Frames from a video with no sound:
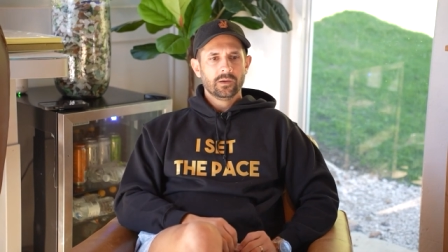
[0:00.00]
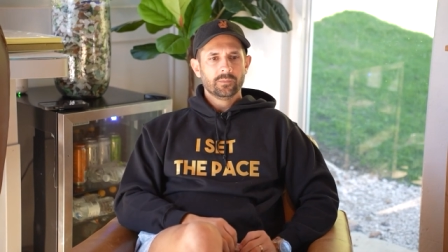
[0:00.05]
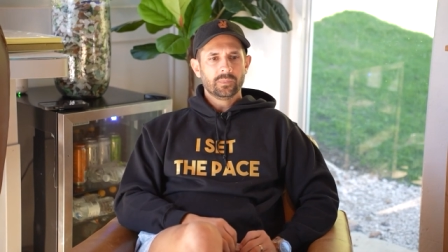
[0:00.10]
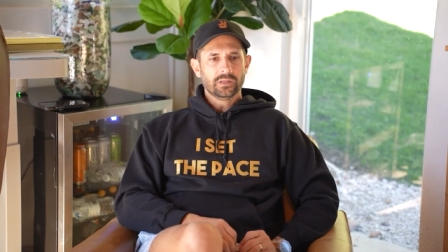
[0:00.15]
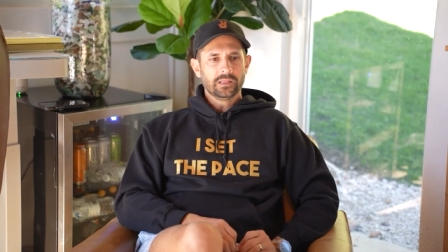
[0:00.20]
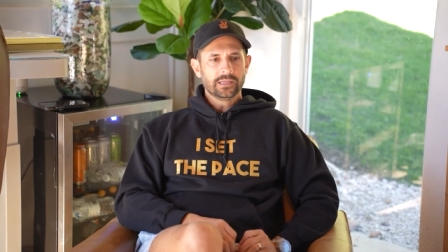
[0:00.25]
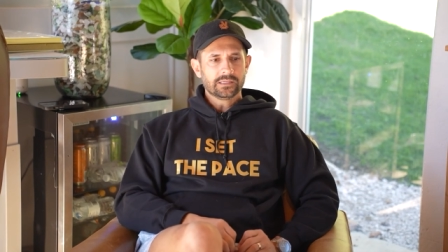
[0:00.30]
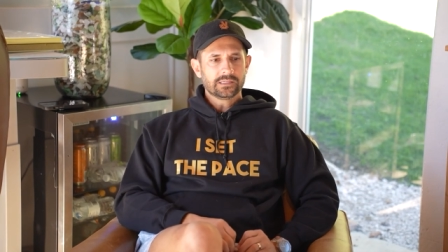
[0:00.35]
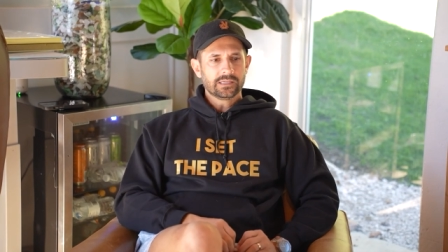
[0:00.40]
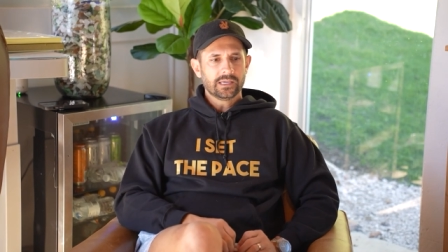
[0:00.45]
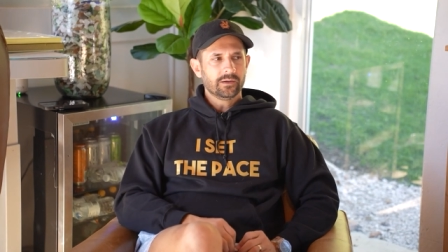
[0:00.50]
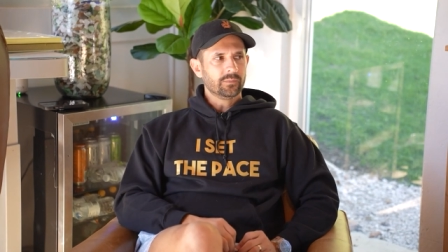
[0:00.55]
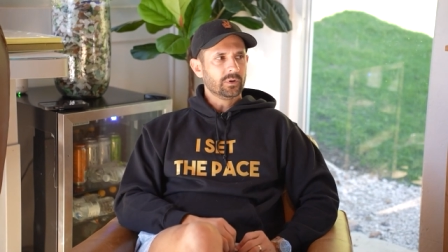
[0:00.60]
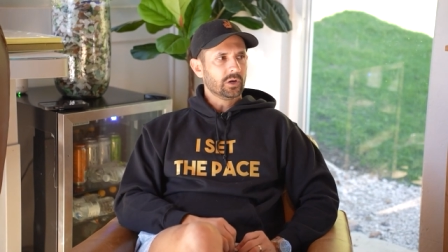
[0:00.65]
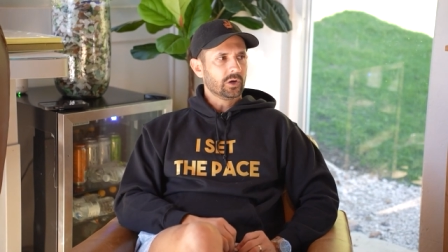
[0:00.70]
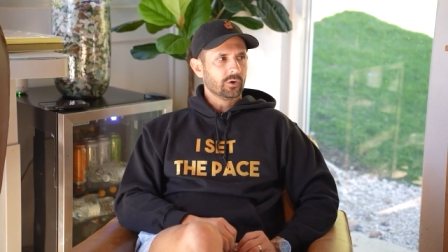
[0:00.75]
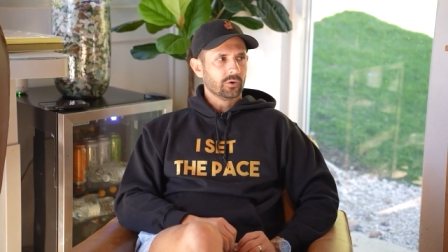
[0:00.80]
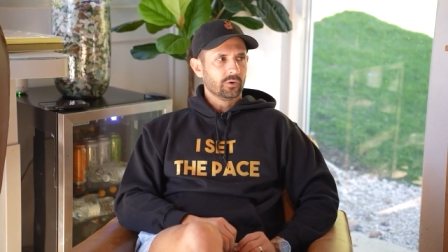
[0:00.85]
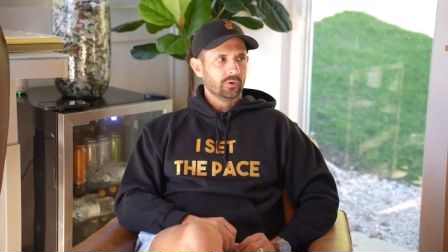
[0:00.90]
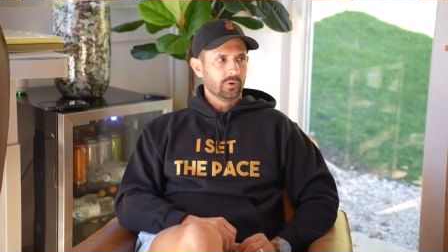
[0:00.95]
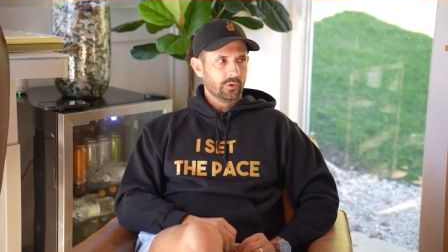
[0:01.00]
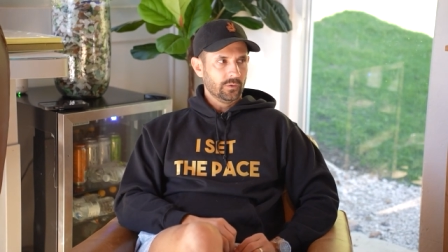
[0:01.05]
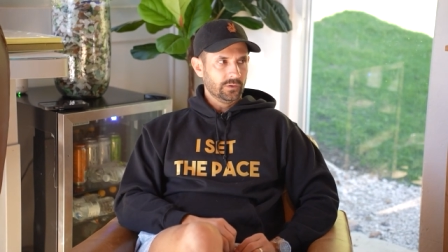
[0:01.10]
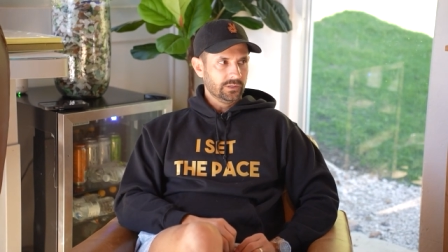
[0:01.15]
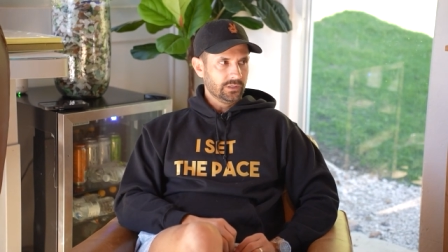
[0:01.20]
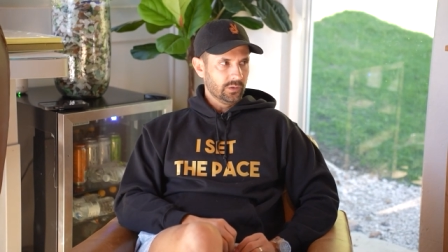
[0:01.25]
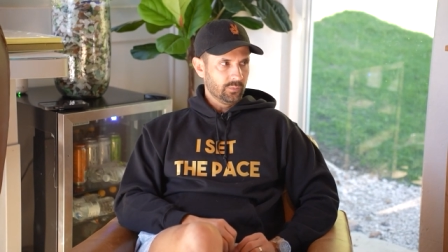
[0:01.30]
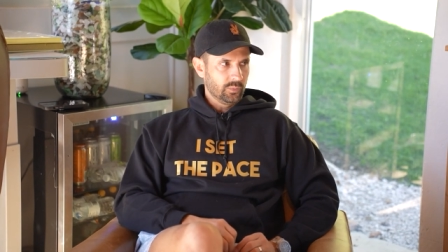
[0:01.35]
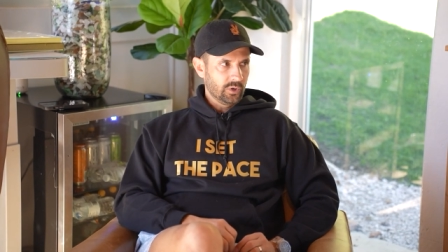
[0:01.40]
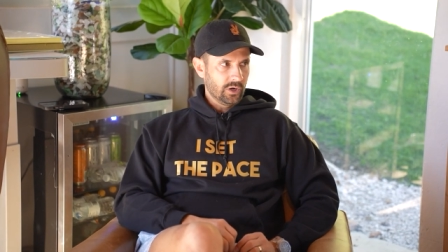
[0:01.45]
But let's say I'm a girl going
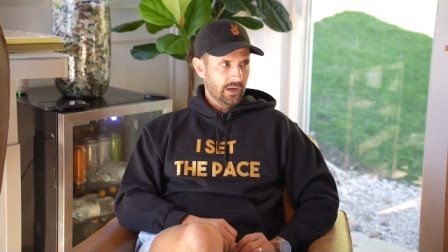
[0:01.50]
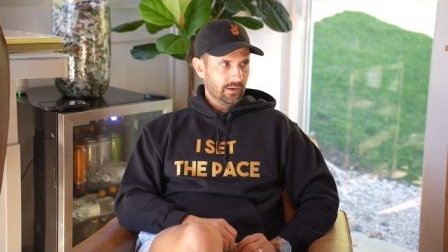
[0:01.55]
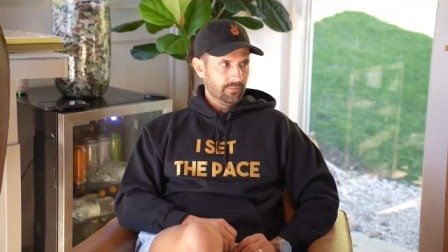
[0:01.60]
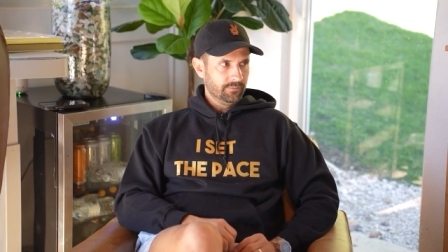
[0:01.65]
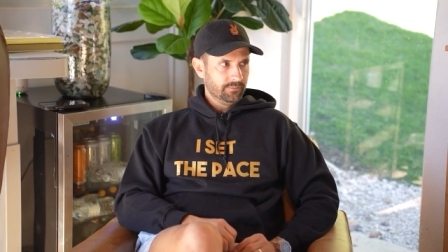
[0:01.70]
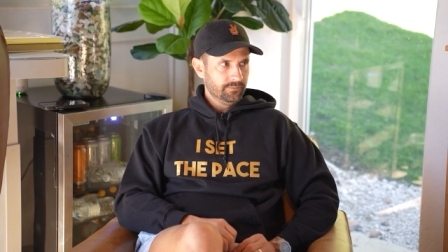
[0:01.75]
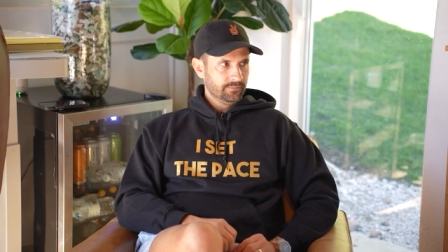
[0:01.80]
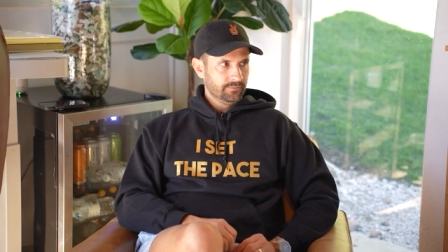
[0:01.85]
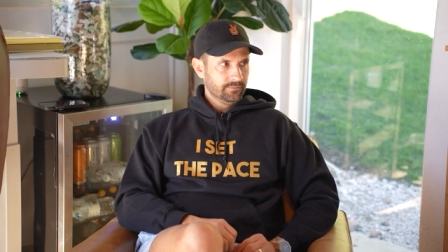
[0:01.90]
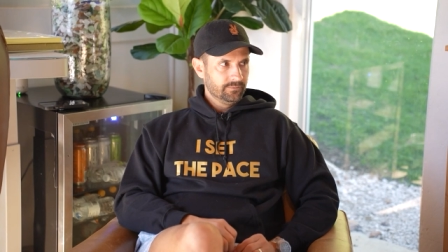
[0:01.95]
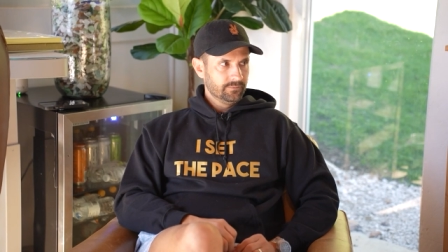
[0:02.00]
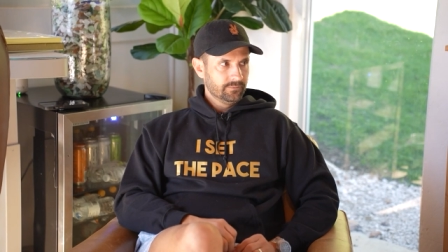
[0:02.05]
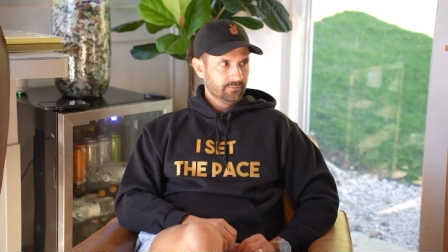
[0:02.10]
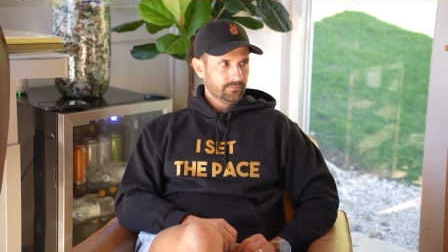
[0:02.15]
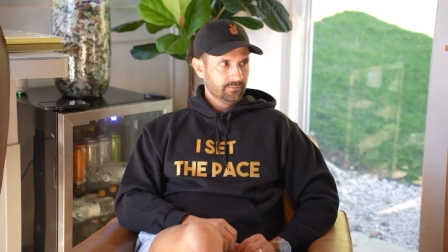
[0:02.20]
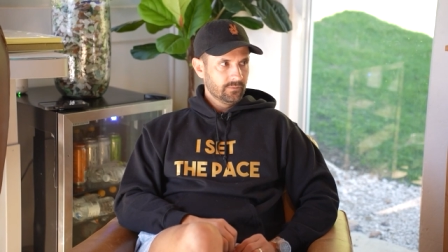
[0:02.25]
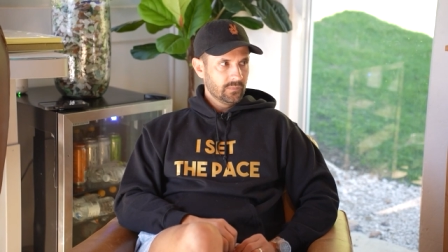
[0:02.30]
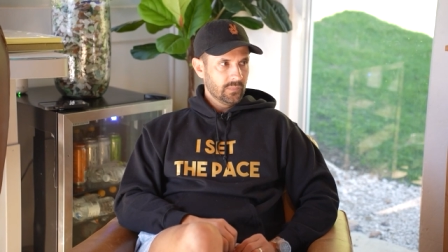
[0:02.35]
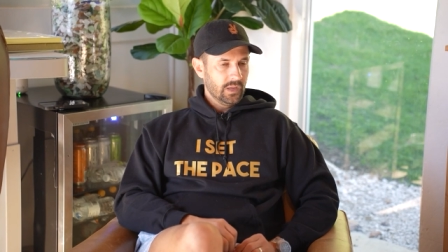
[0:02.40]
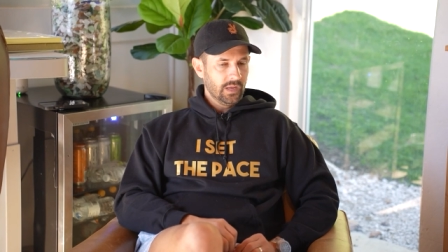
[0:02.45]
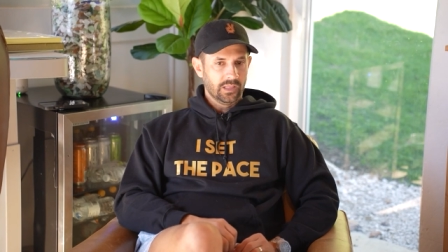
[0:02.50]
to the prom, mm -hmm.